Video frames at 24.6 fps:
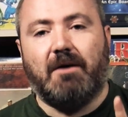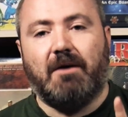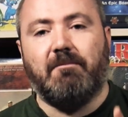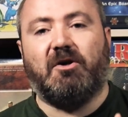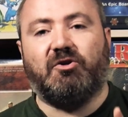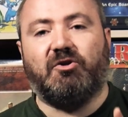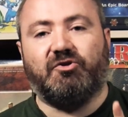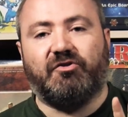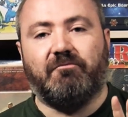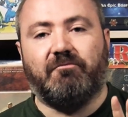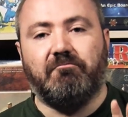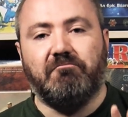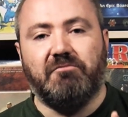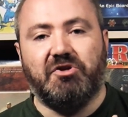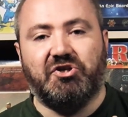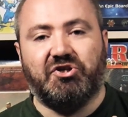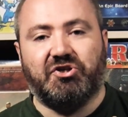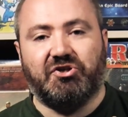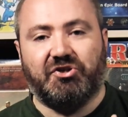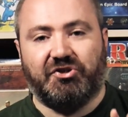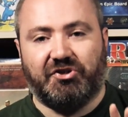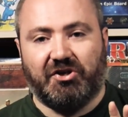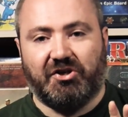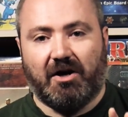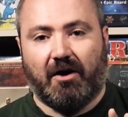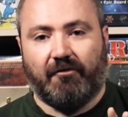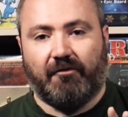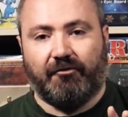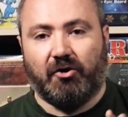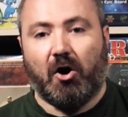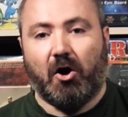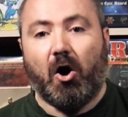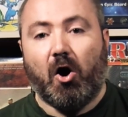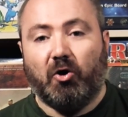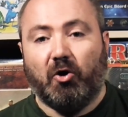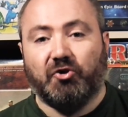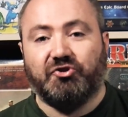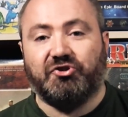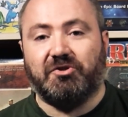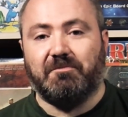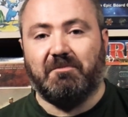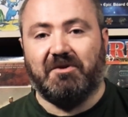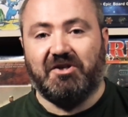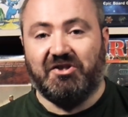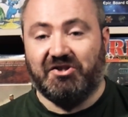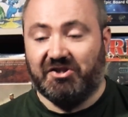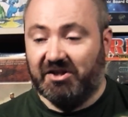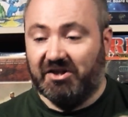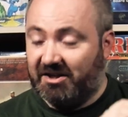amount of missions on offer also
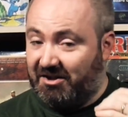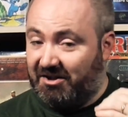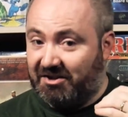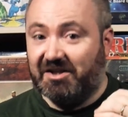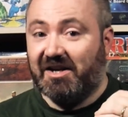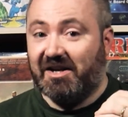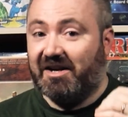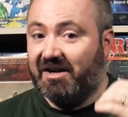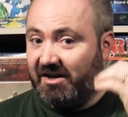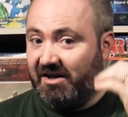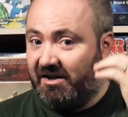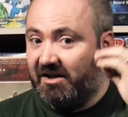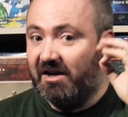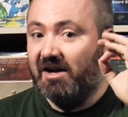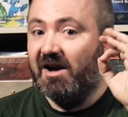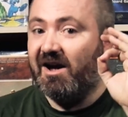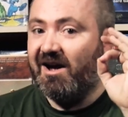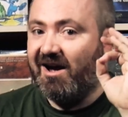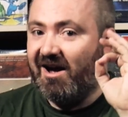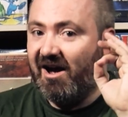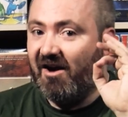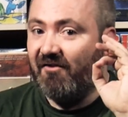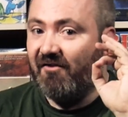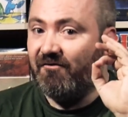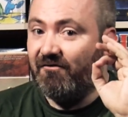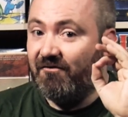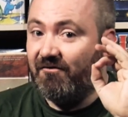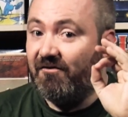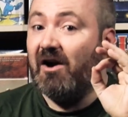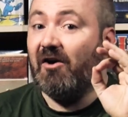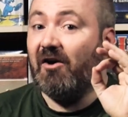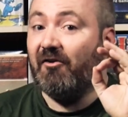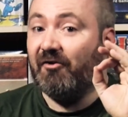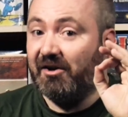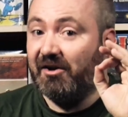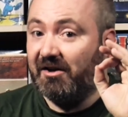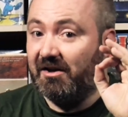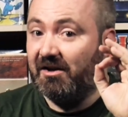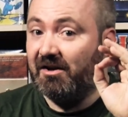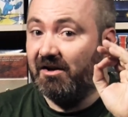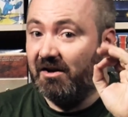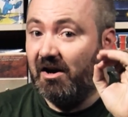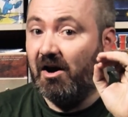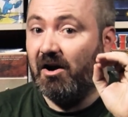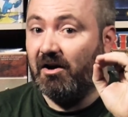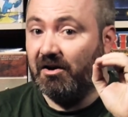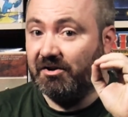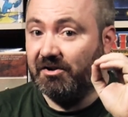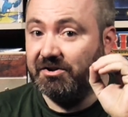means it'll take a very
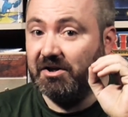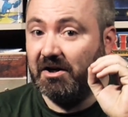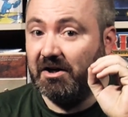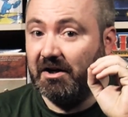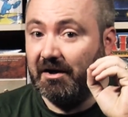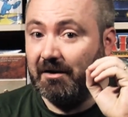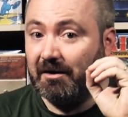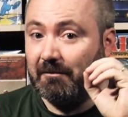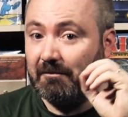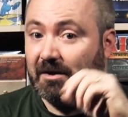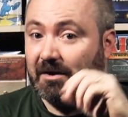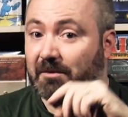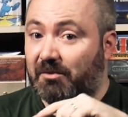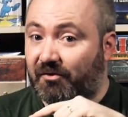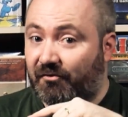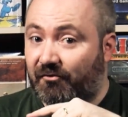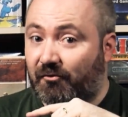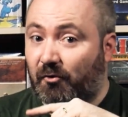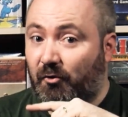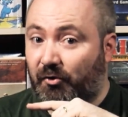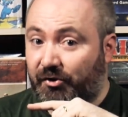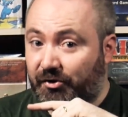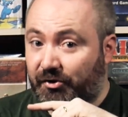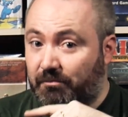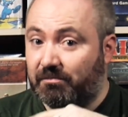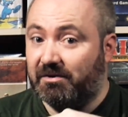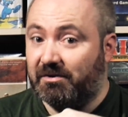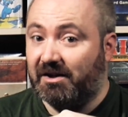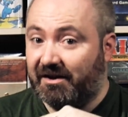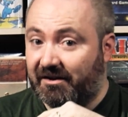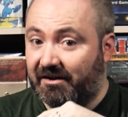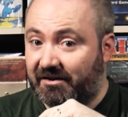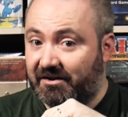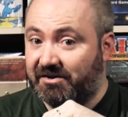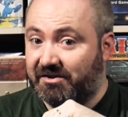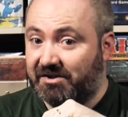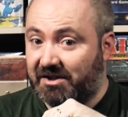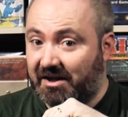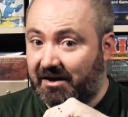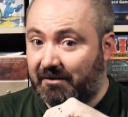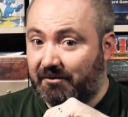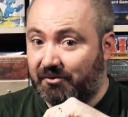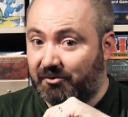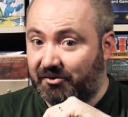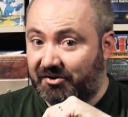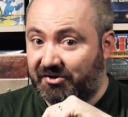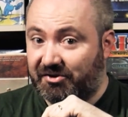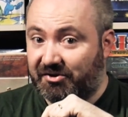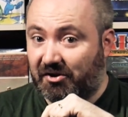long time before you play this game
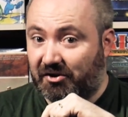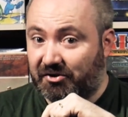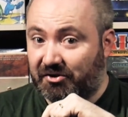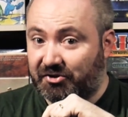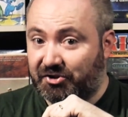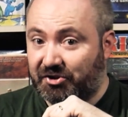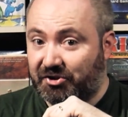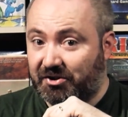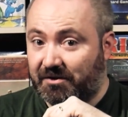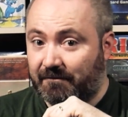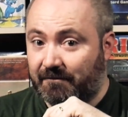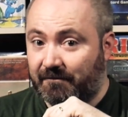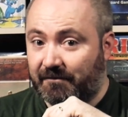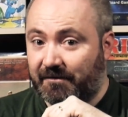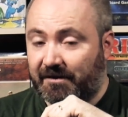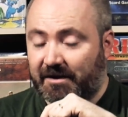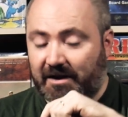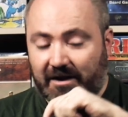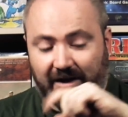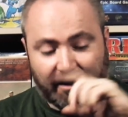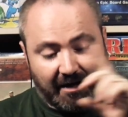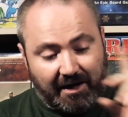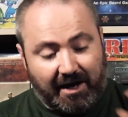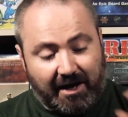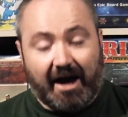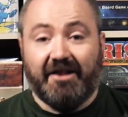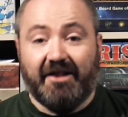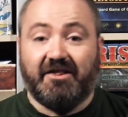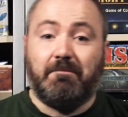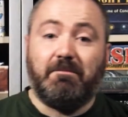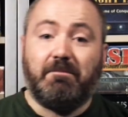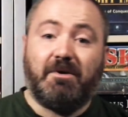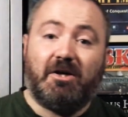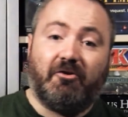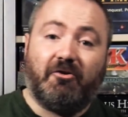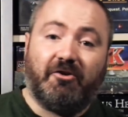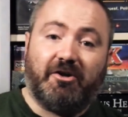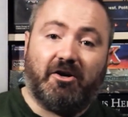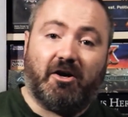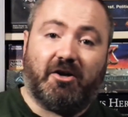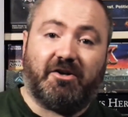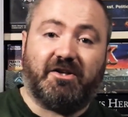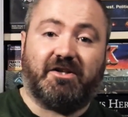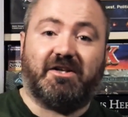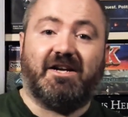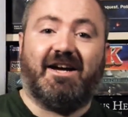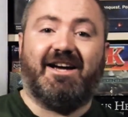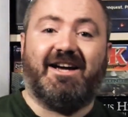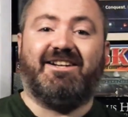to exhaustion, and the
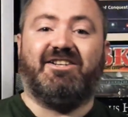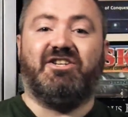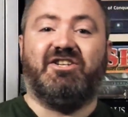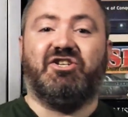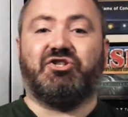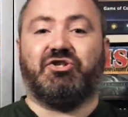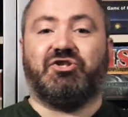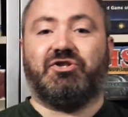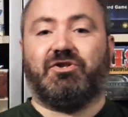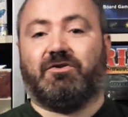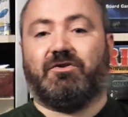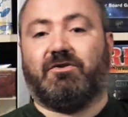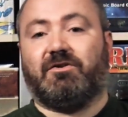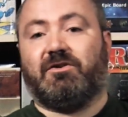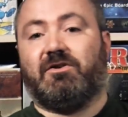periodic addition